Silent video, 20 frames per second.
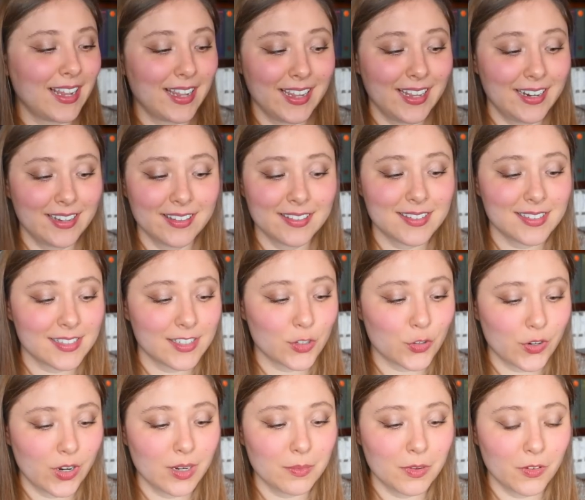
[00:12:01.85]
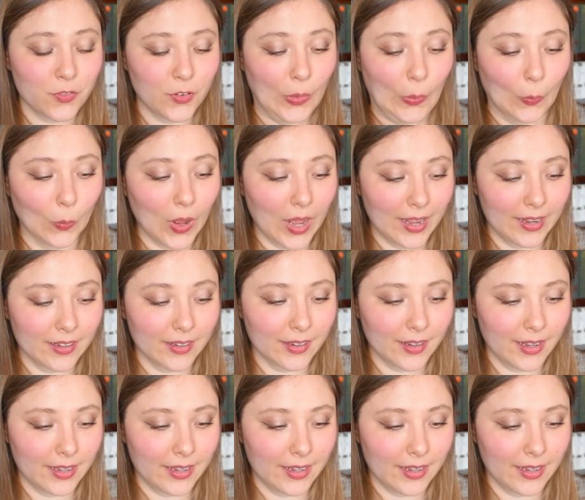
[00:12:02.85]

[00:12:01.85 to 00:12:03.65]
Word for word: Again, this has intrigued me for a while,